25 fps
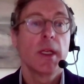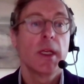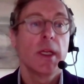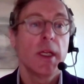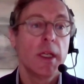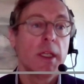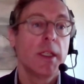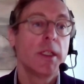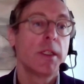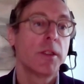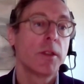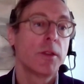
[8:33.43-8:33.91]

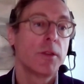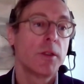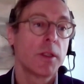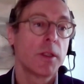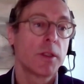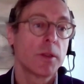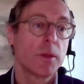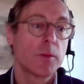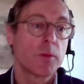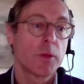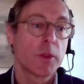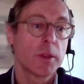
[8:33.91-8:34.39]
in
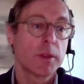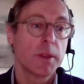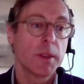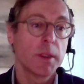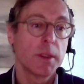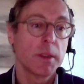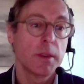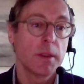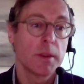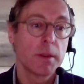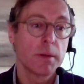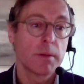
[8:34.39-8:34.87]
judicial
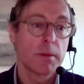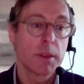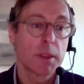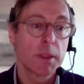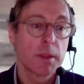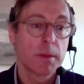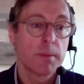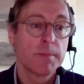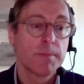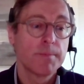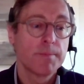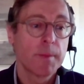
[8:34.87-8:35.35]

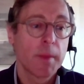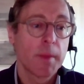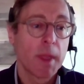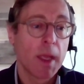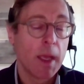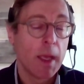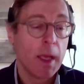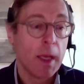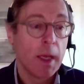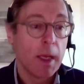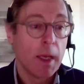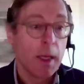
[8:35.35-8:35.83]
proceedings.
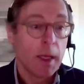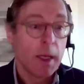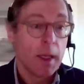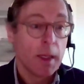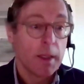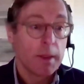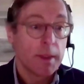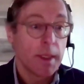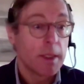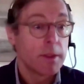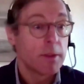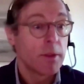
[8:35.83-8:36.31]

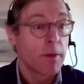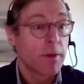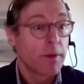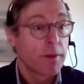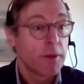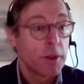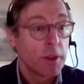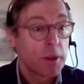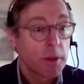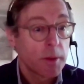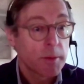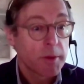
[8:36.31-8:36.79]
Then the
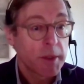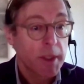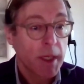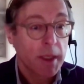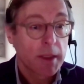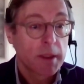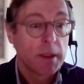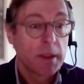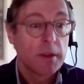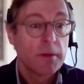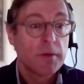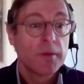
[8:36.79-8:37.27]
third
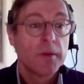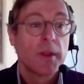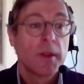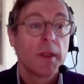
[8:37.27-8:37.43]
objective